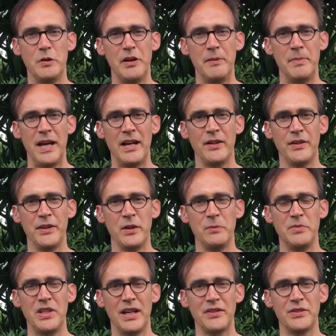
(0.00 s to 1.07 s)
about the
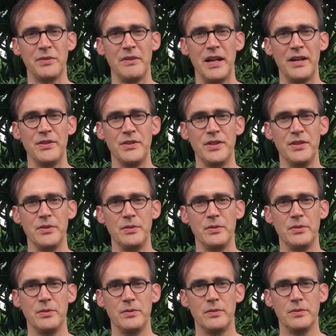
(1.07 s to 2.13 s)
objects around you,